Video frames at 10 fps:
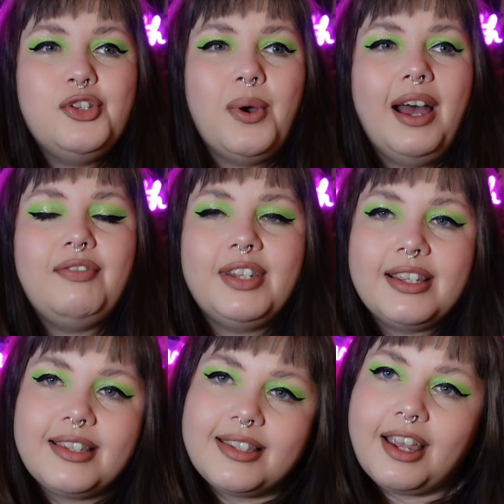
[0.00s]
so I haven't
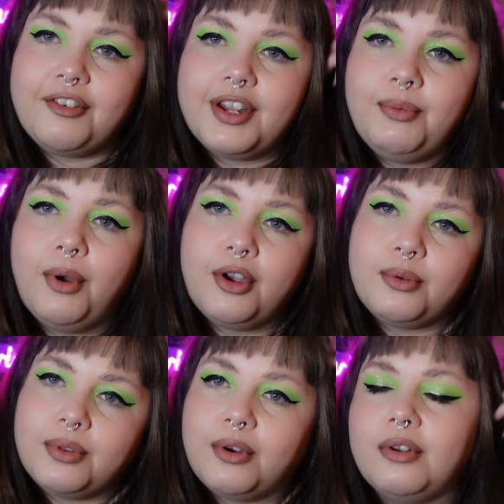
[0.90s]
necessarily
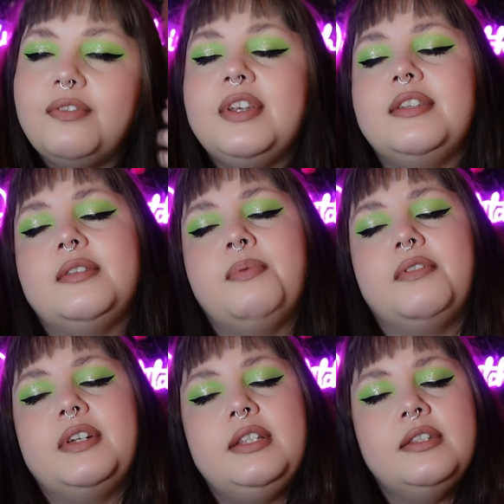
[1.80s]
worked with all of these
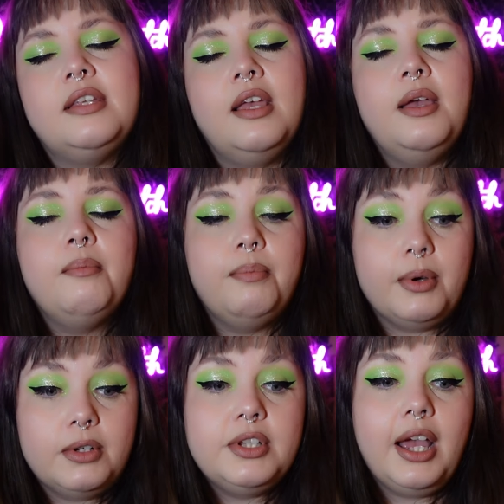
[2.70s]
spirits,
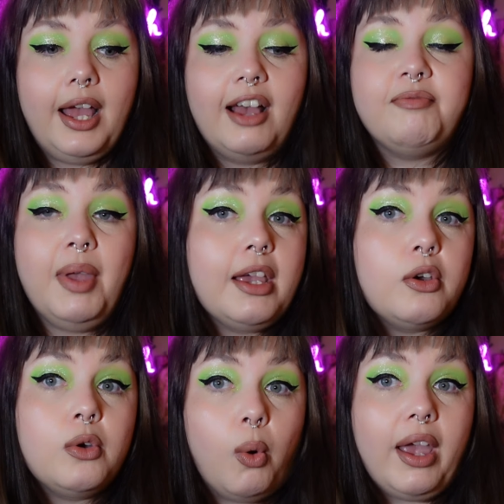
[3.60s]
but I have
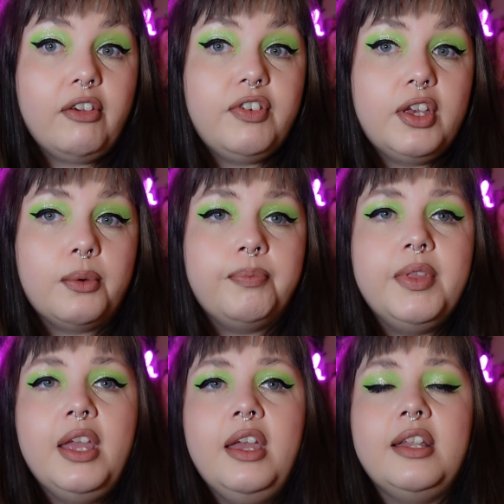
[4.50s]
met quite a few.
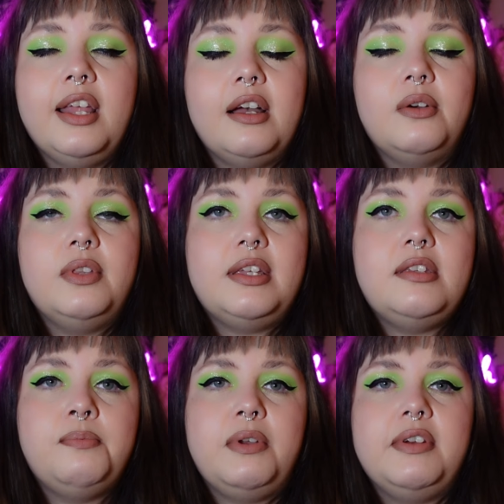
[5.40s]
Now, this
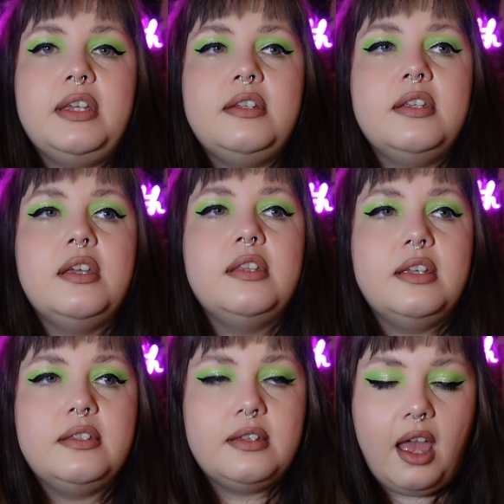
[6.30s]
spirit,
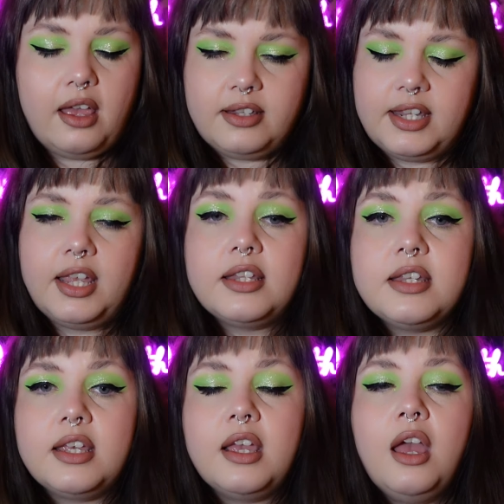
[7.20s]
this
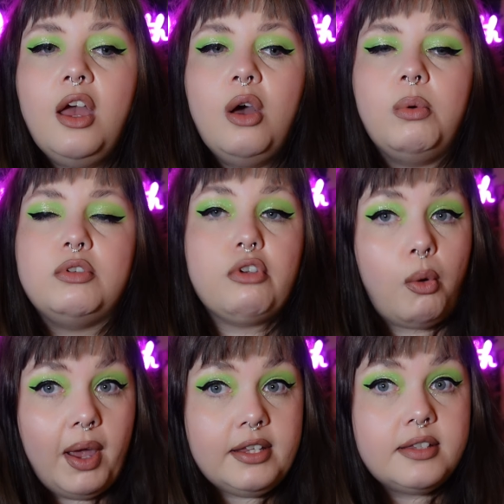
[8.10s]
deity, was
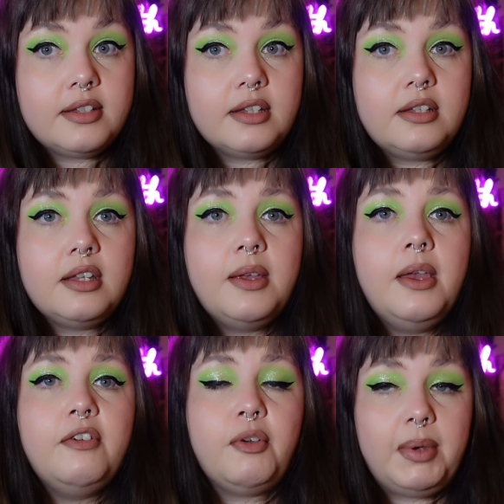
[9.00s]
requested
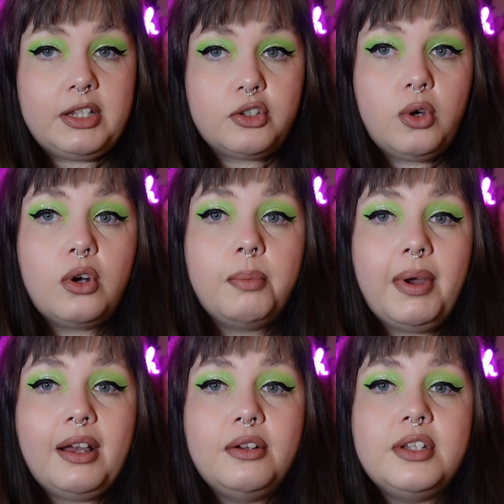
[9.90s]
for me to talk
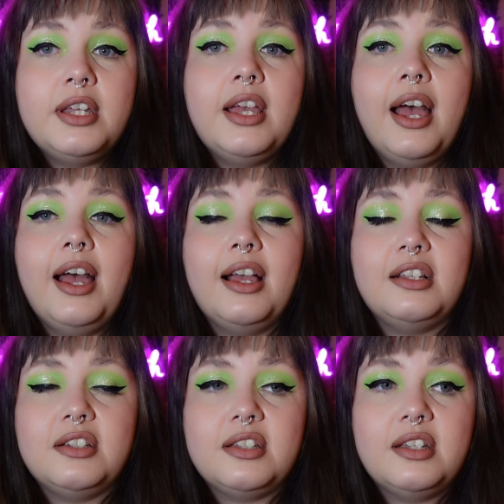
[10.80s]
about
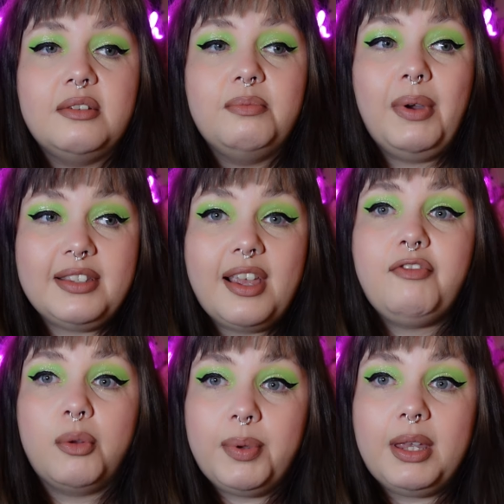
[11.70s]
and by
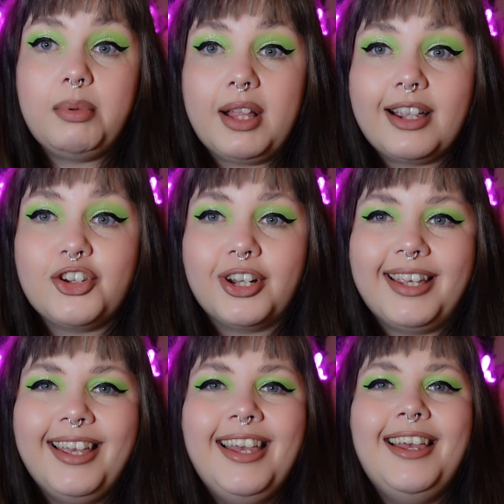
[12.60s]
several people
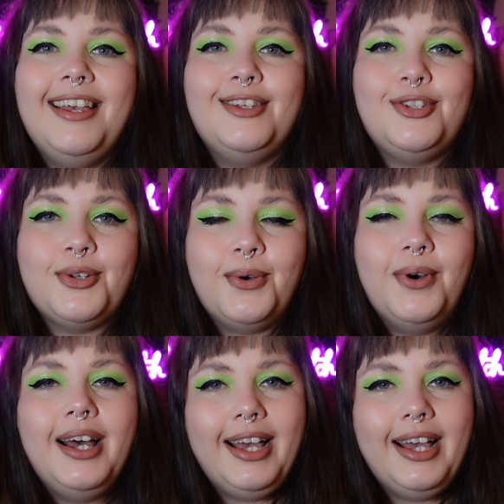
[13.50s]
actually. So